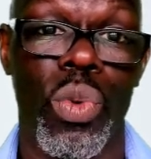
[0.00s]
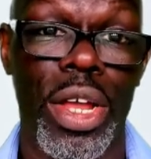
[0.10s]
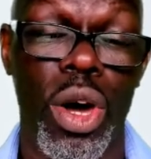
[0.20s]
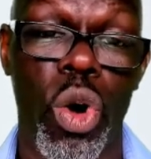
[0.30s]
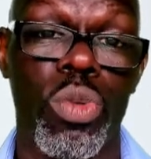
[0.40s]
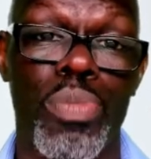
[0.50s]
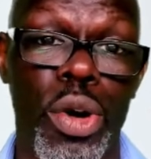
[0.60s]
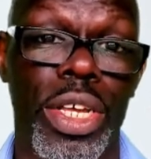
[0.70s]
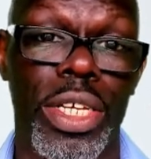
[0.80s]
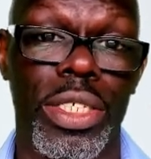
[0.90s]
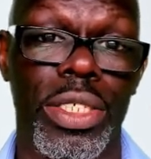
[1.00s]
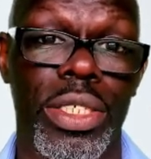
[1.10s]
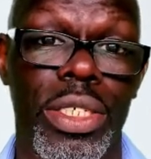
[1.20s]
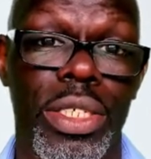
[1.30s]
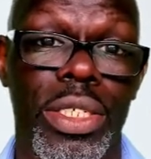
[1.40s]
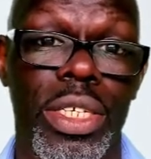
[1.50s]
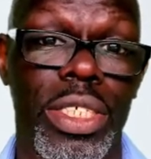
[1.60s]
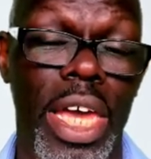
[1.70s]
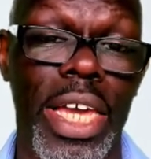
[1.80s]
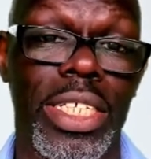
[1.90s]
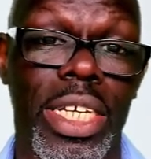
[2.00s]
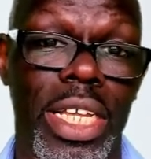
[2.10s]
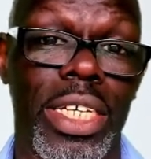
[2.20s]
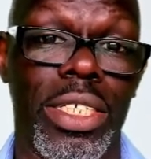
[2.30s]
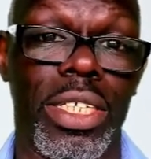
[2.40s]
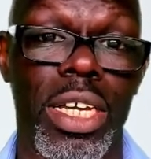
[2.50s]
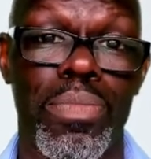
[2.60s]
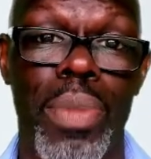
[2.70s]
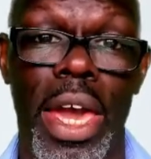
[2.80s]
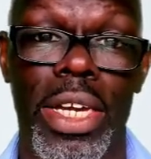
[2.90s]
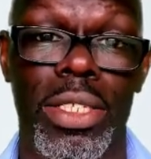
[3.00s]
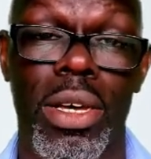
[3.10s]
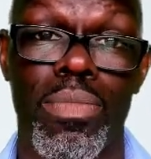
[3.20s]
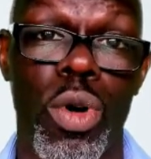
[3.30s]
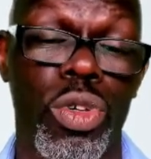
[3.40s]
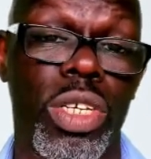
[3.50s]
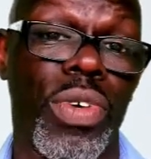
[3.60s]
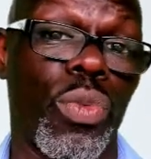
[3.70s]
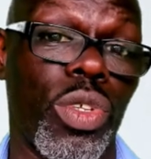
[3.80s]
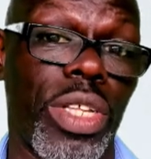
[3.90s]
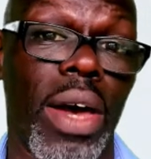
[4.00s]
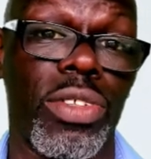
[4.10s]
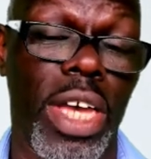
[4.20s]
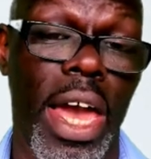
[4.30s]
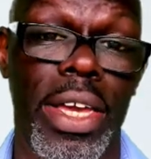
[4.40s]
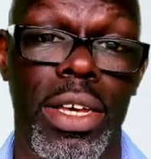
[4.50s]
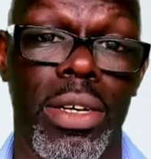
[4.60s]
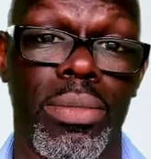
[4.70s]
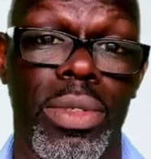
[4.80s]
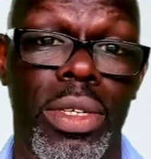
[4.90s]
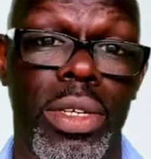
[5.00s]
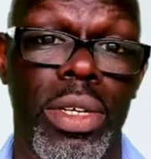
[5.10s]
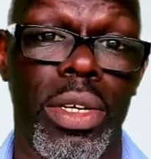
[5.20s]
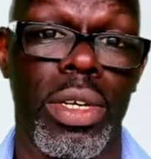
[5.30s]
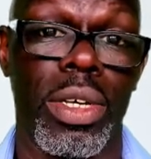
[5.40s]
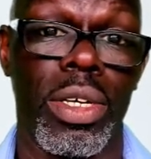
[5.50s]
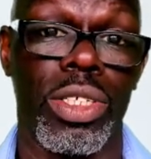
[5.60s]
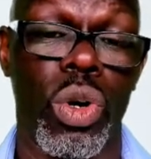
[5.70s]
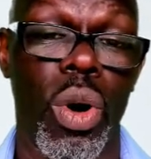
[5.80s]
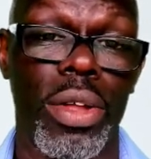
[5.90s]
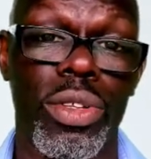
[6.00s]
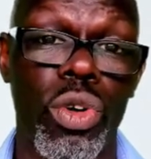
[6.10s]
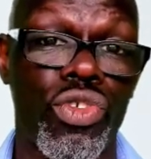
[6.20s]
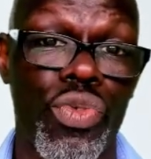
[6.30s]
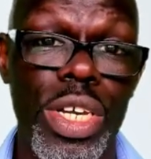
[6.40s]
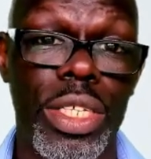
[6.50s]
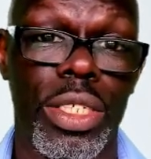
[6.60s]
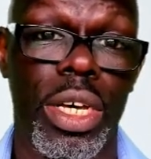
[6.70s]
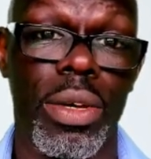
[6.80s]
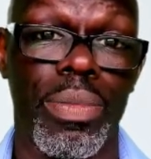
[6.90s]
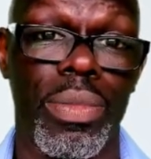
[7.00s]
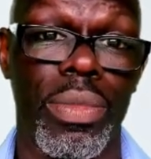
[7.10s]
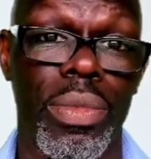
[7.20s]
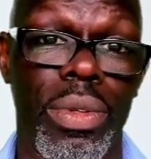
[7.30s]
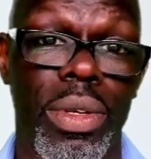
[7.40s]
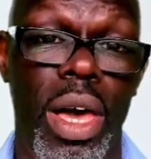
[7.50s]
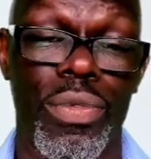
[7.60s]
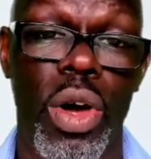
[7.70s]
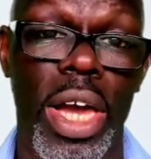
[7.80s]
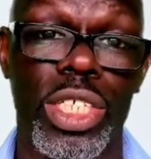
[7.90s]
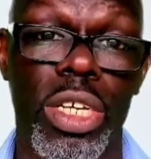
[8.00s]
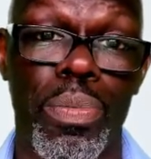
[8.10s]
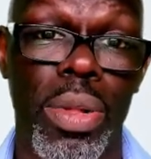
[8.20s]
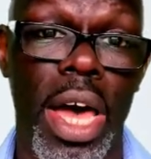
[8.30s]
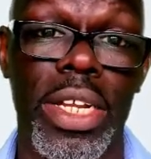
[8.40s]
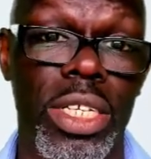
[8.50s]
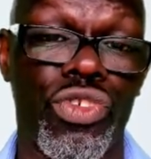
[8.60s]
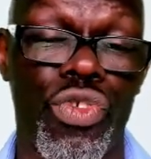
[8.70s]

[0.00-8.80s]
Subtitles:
where the whole body is escalated in pain. Most of it was down to anger. So I've not treated her. I've not actually applied any